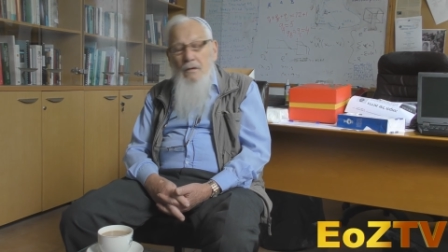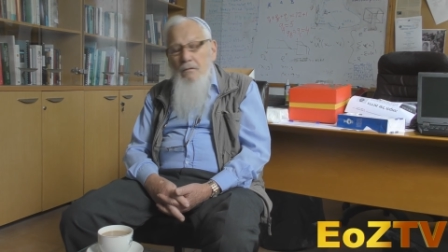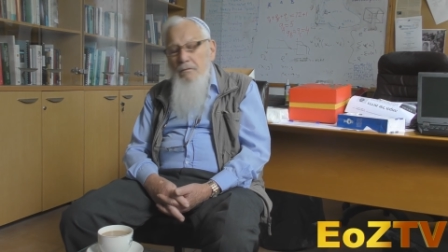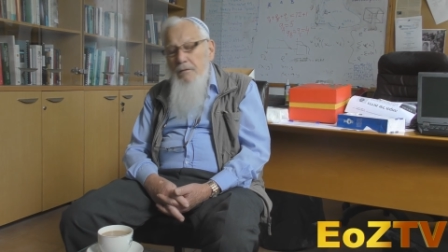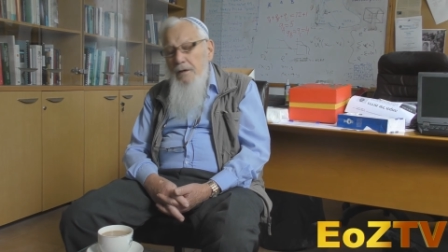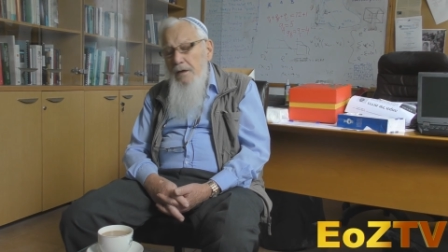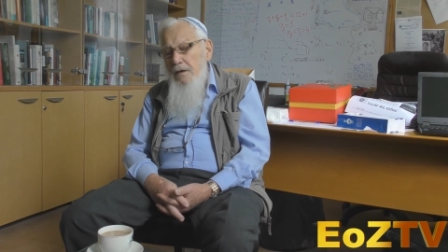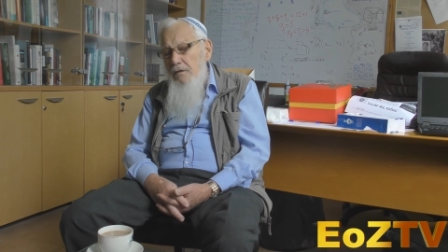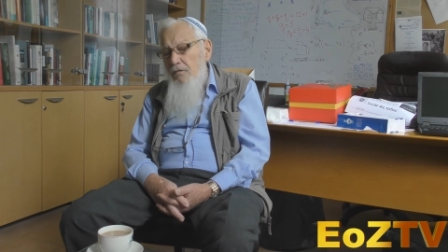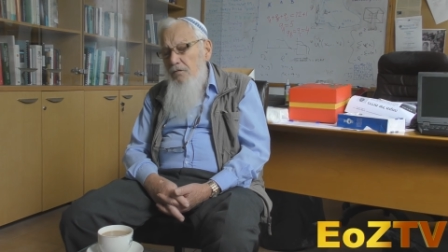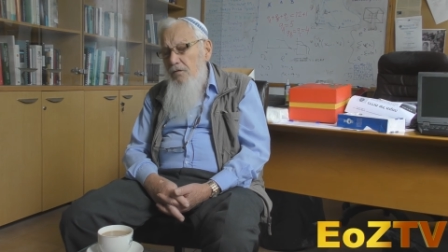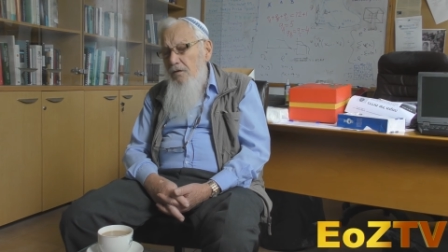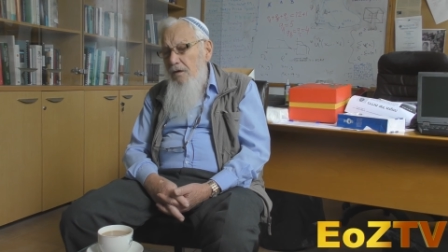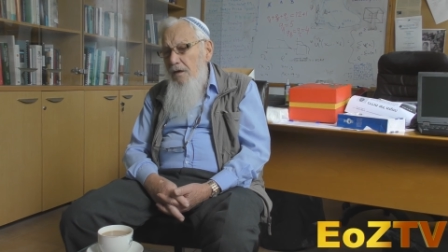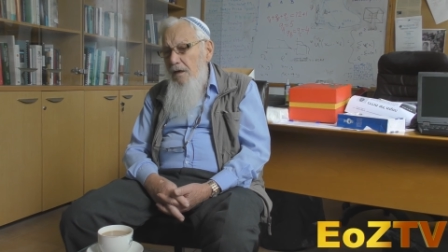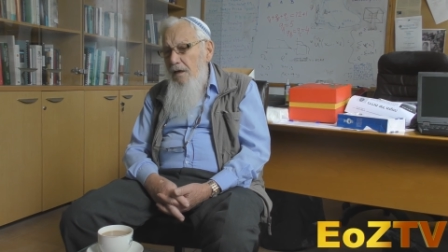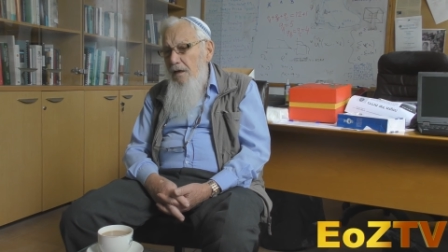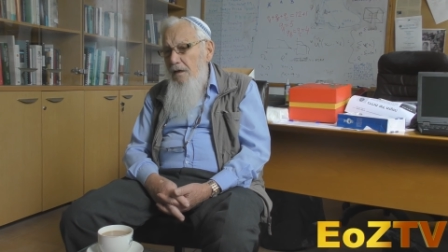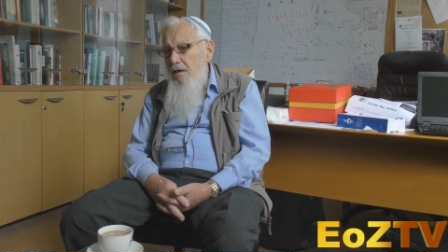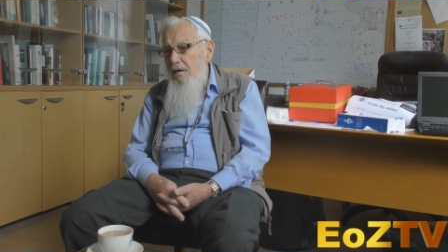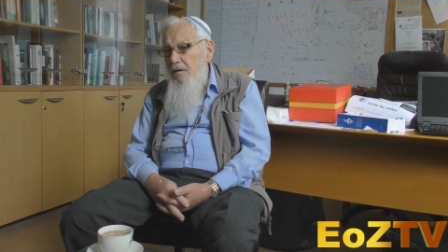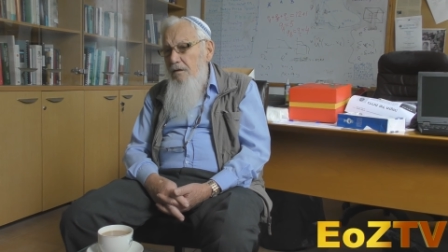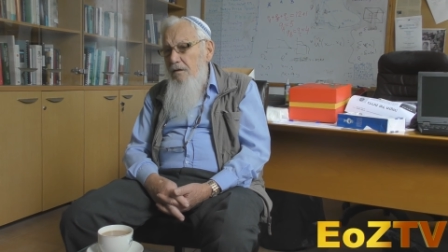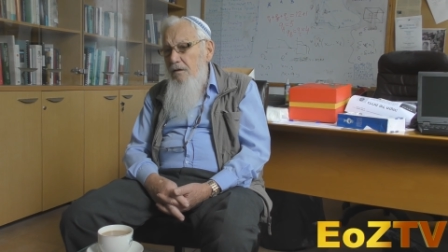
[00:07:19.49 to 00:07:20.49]

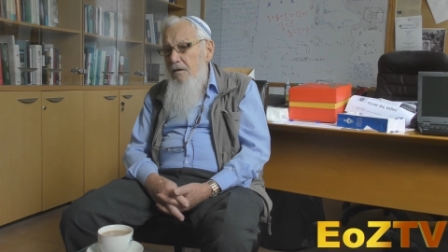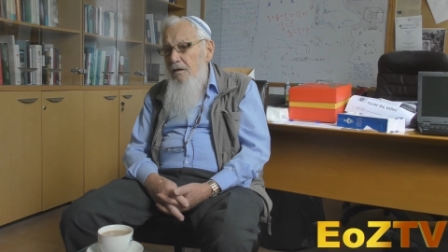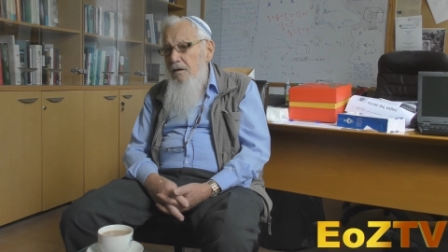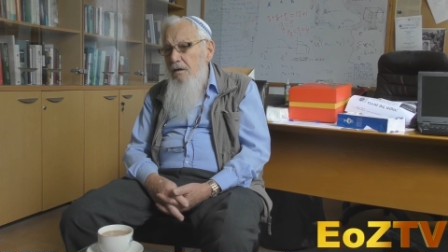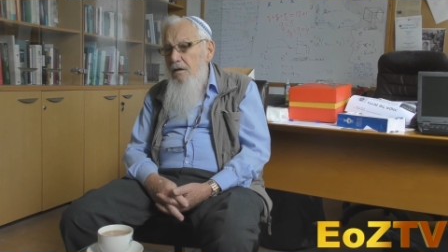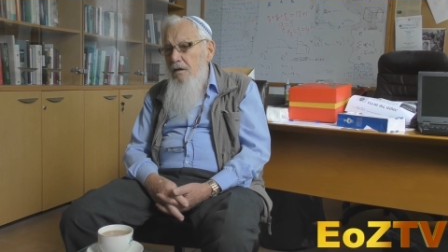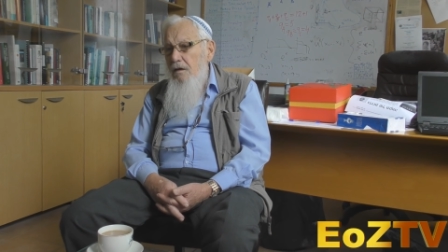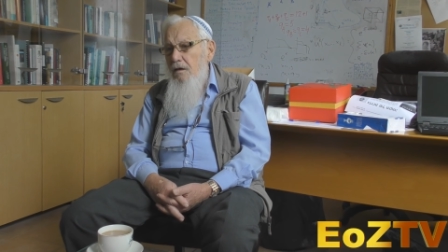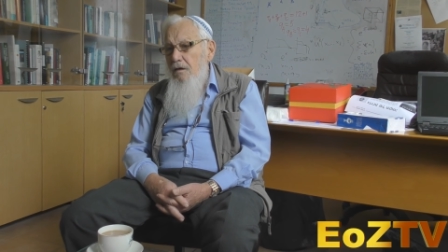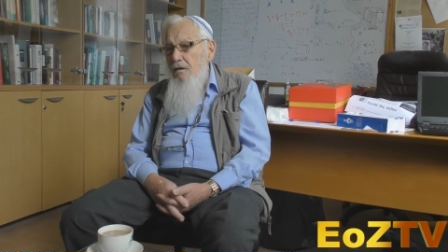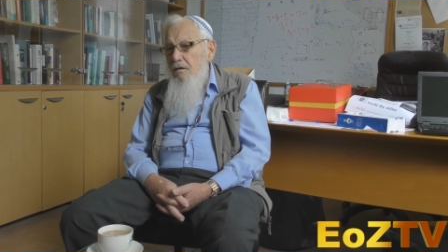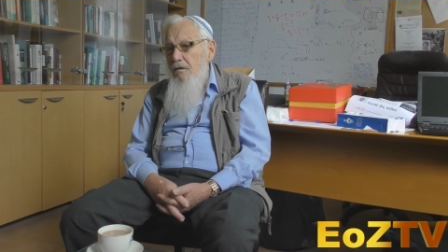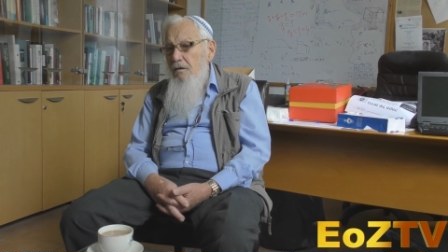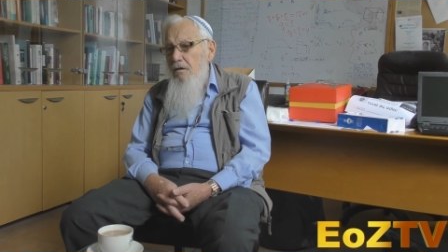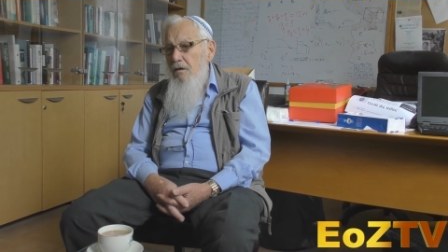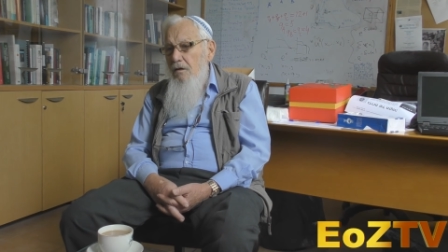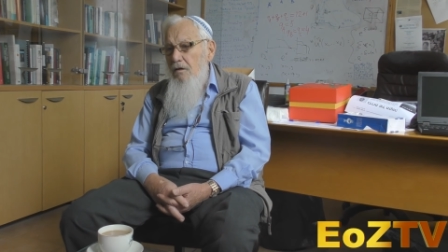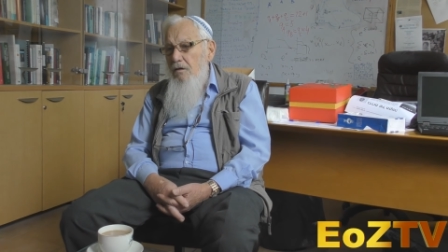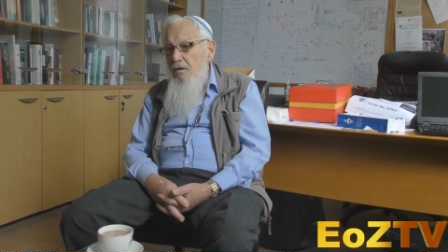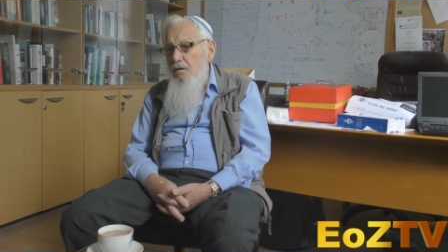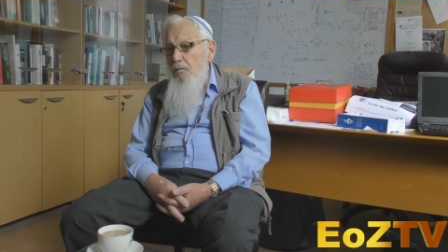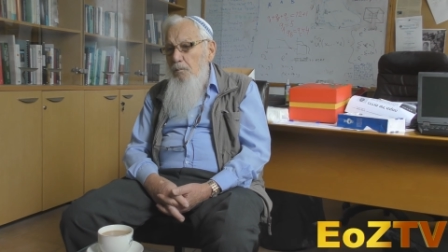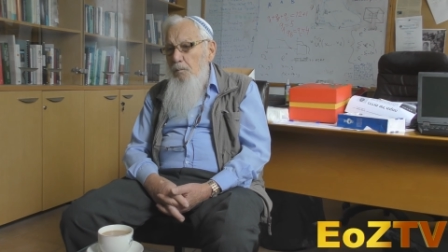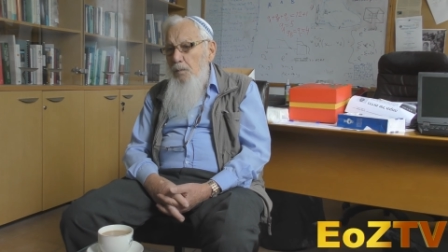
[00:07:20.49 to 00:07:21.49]
irrationality to
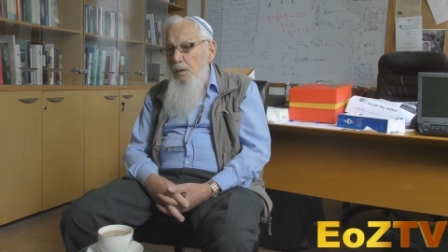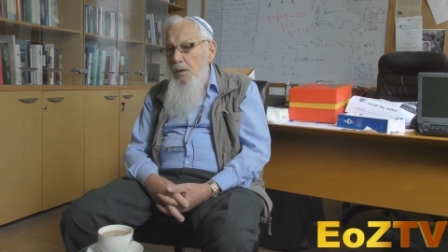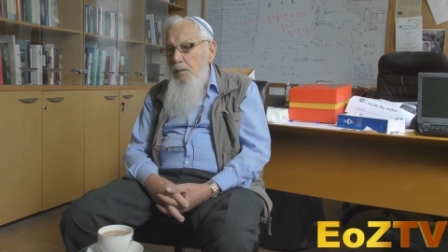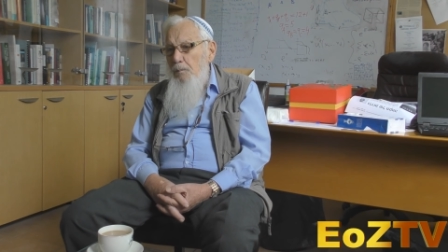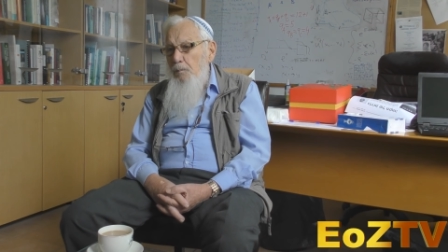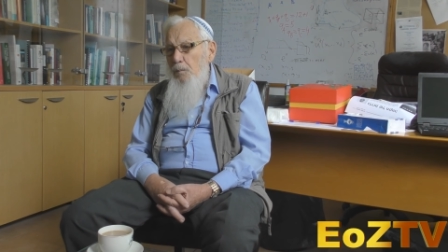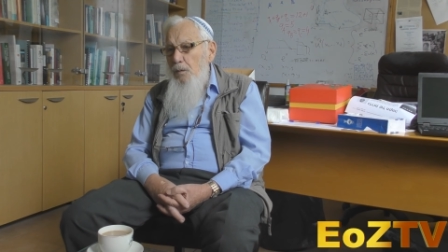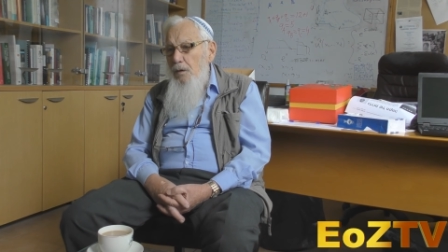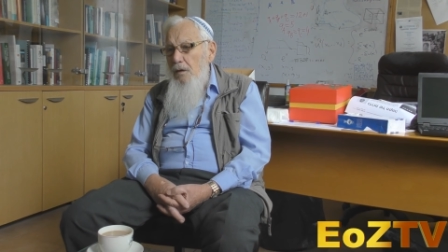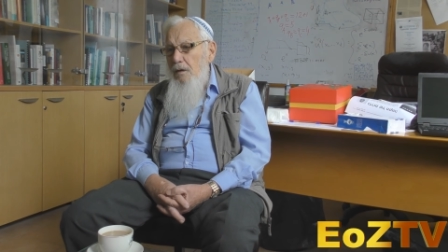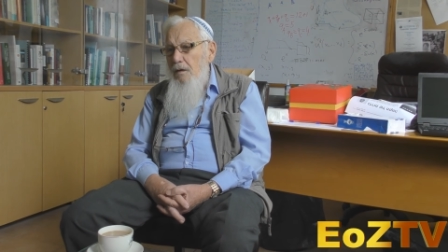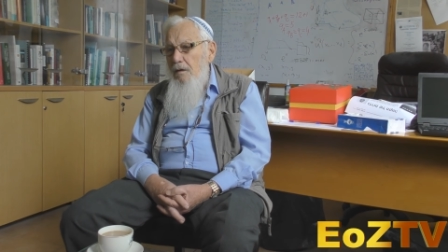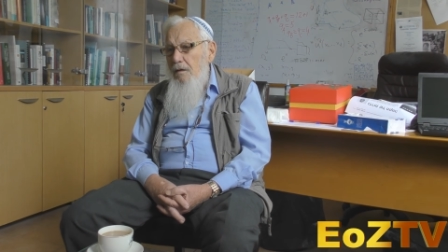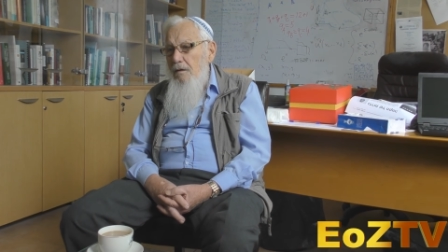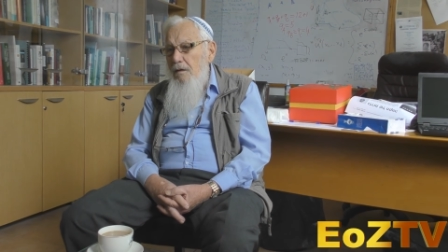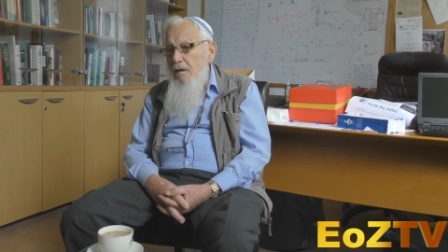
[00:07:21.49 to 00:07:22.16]
other people,